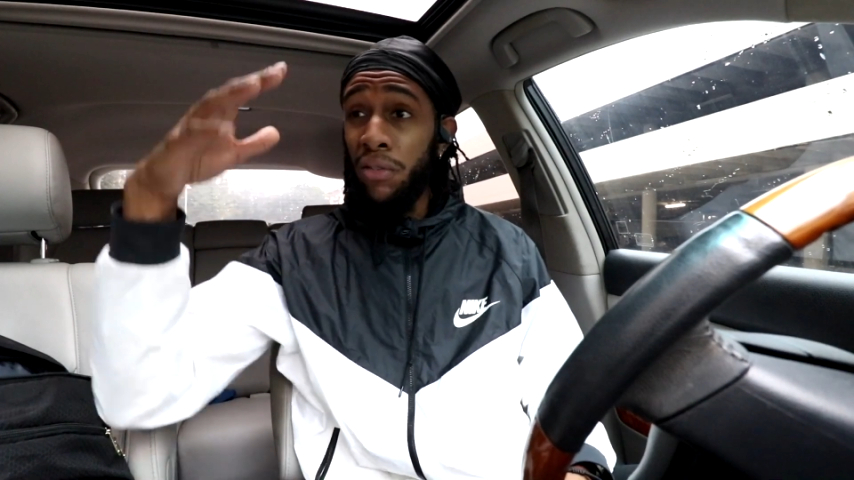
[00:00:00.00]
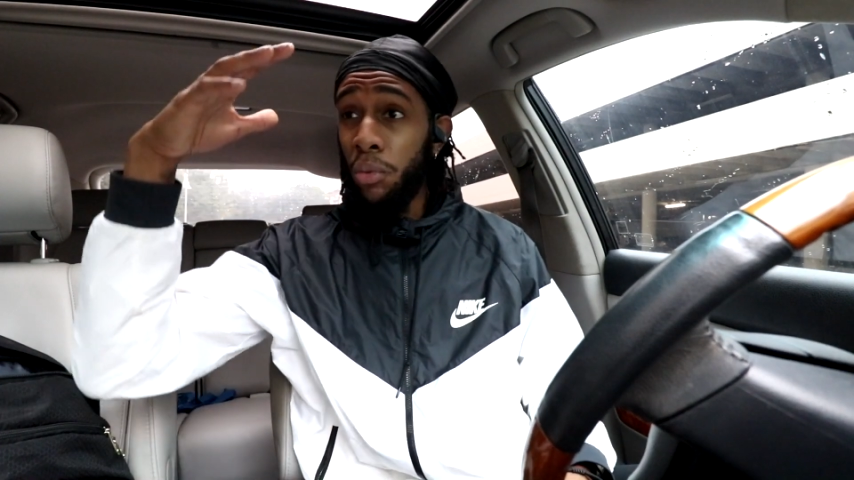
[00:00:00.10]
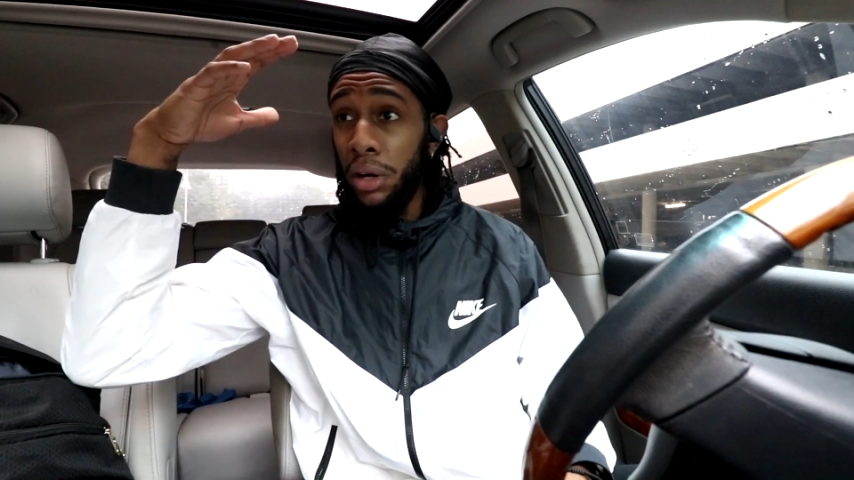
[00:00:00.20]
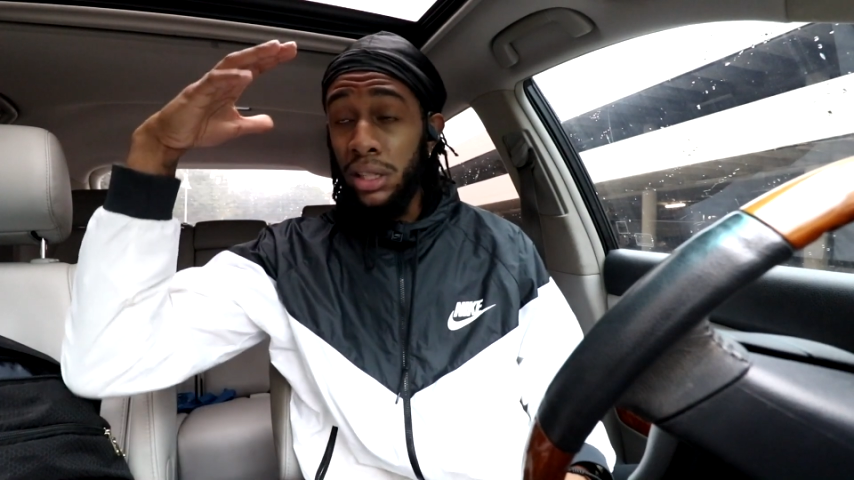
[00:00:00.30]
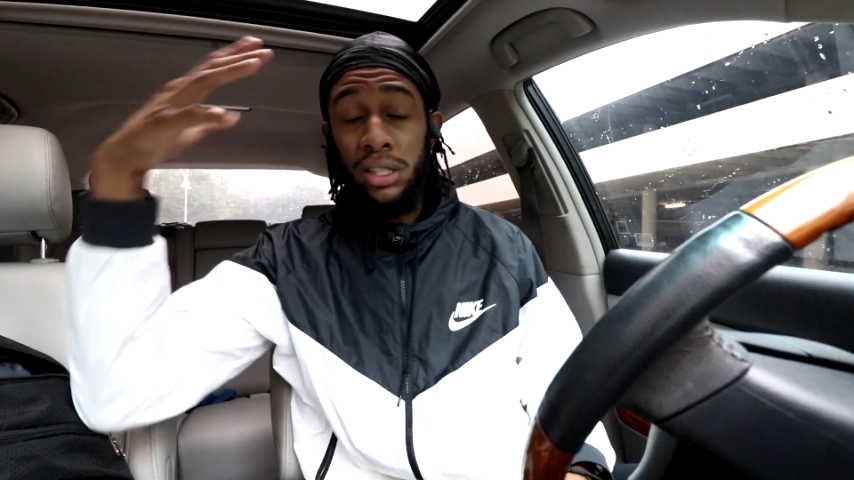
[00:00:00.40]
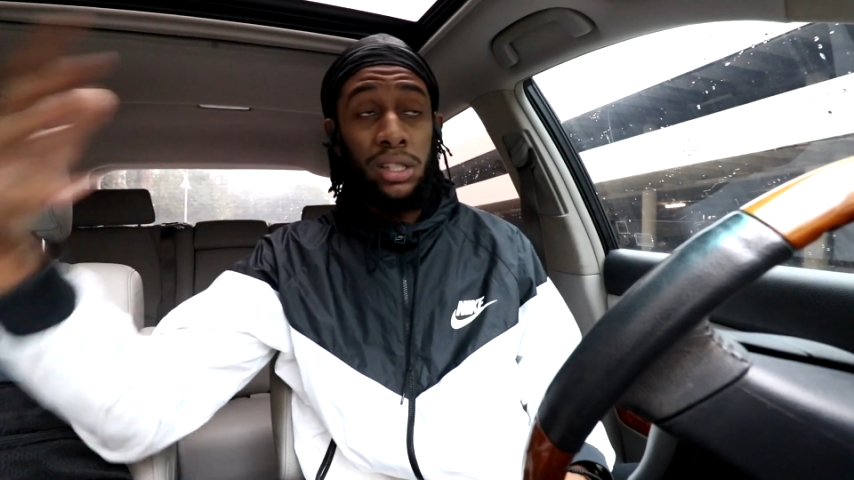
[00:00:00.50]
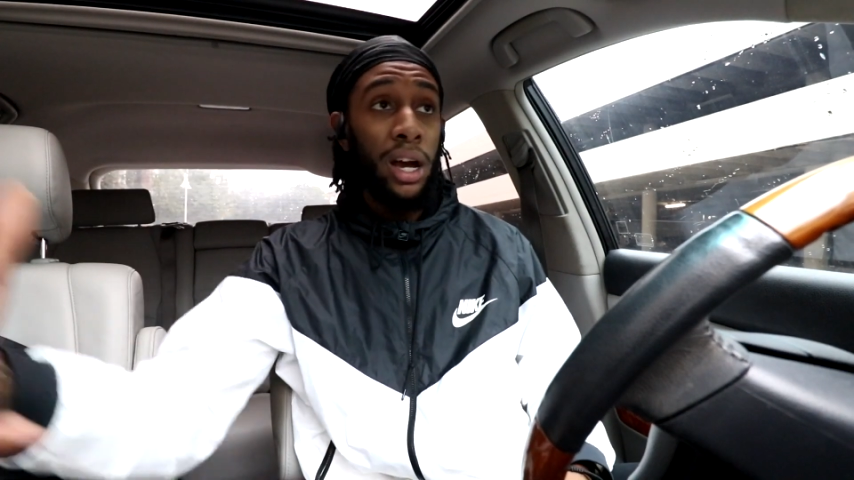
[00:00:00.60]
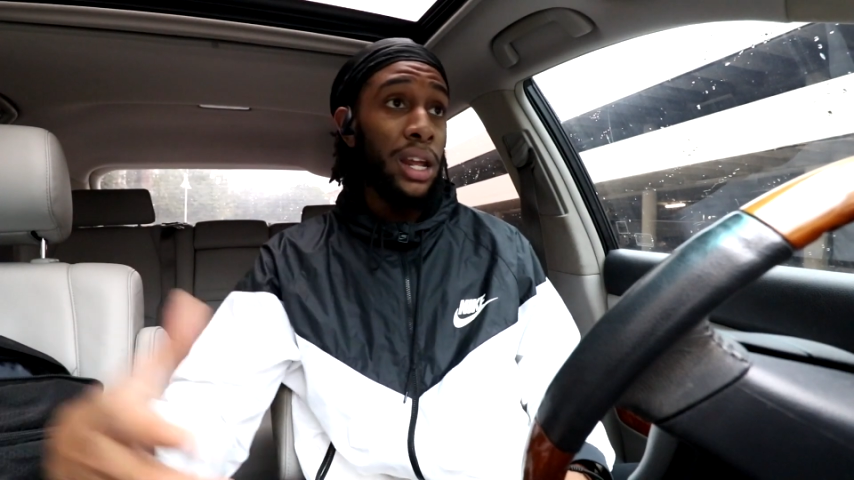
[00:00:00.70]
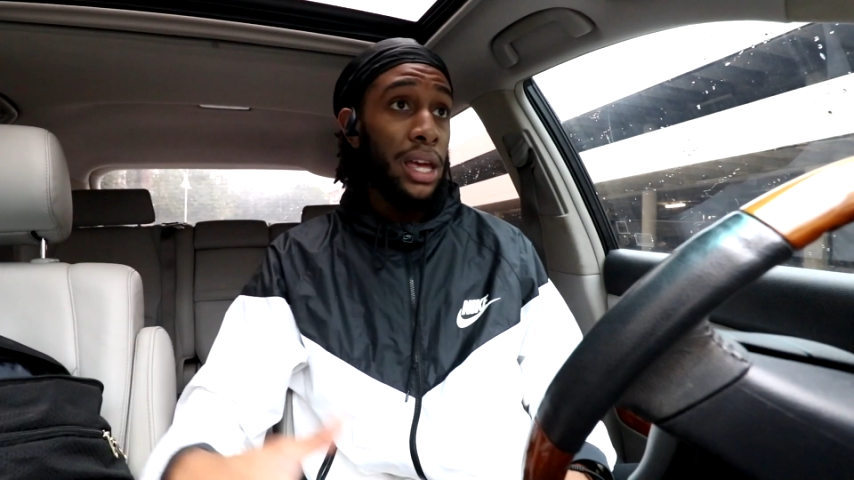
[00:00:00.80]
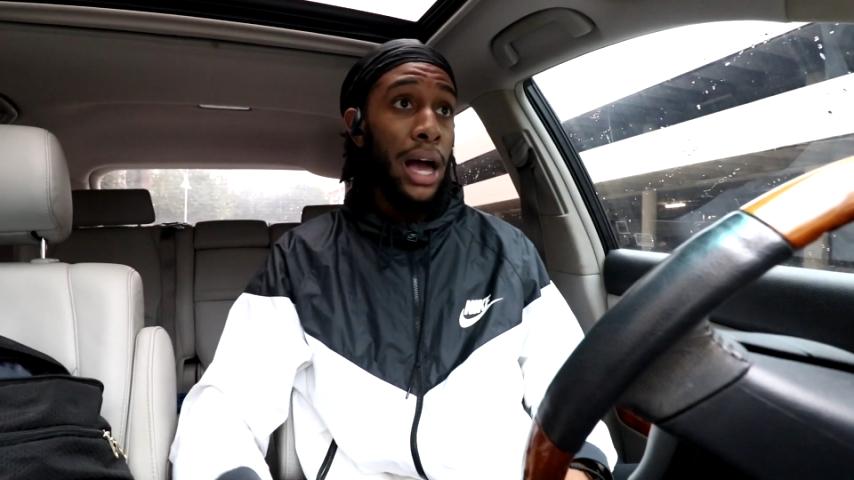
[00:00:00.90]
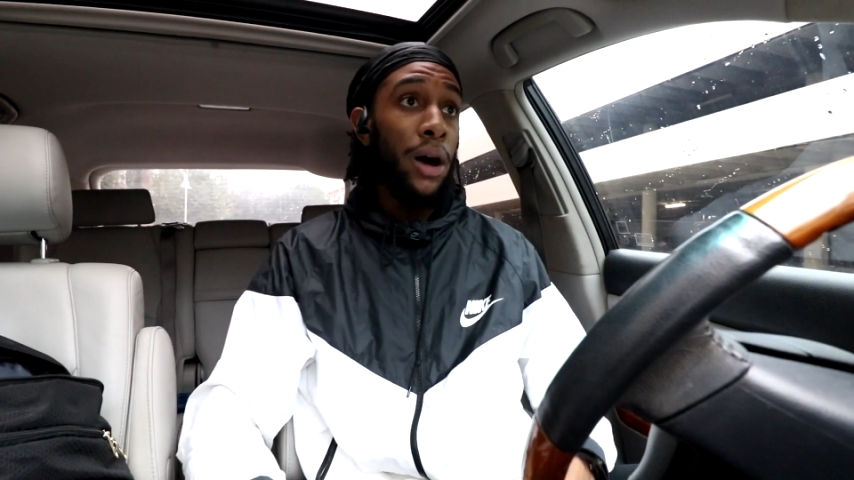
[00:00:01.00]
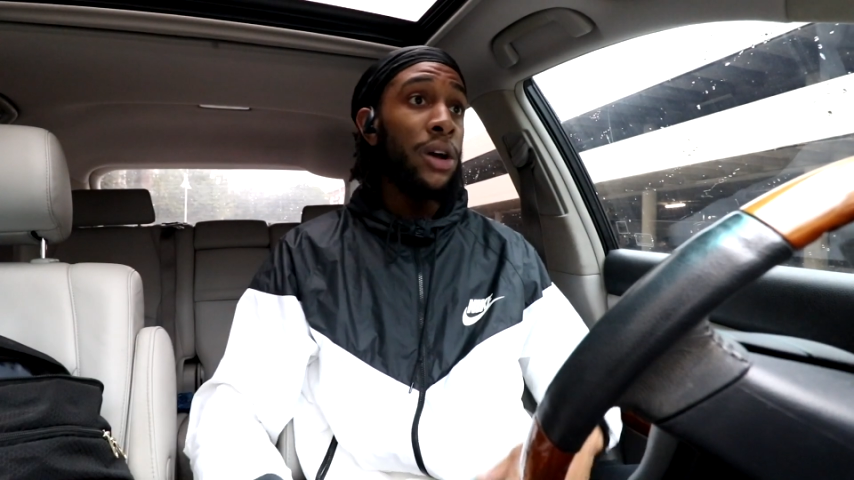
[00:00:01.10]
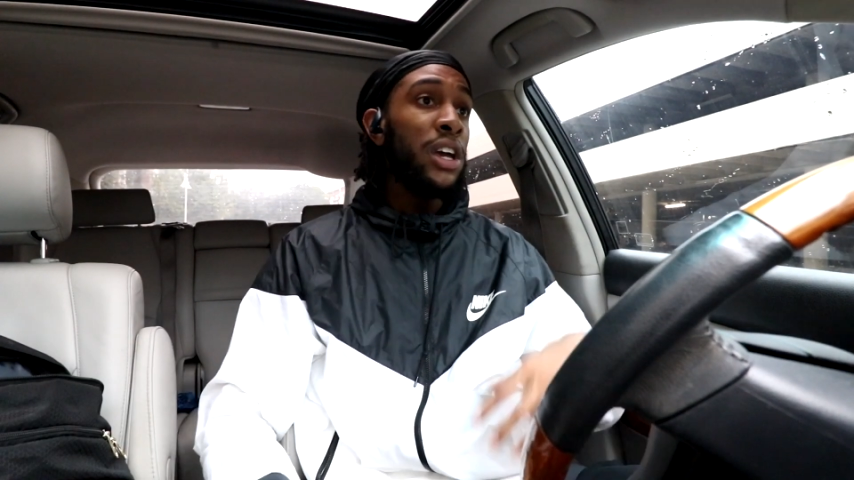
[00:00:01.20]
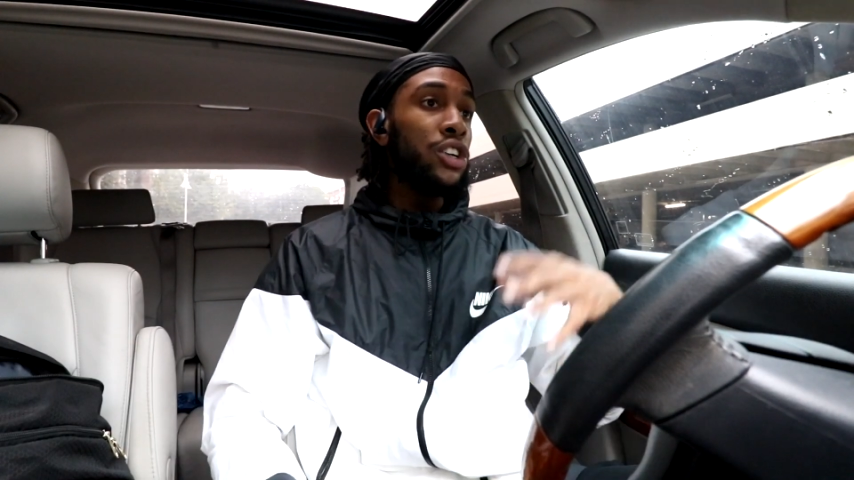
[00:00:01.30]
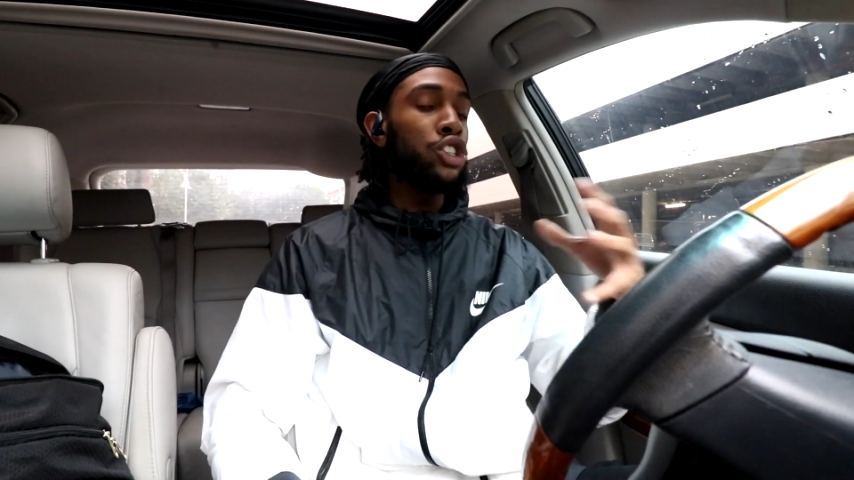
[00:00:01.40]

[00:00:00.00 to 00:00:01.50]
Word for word: even when it's sunny out,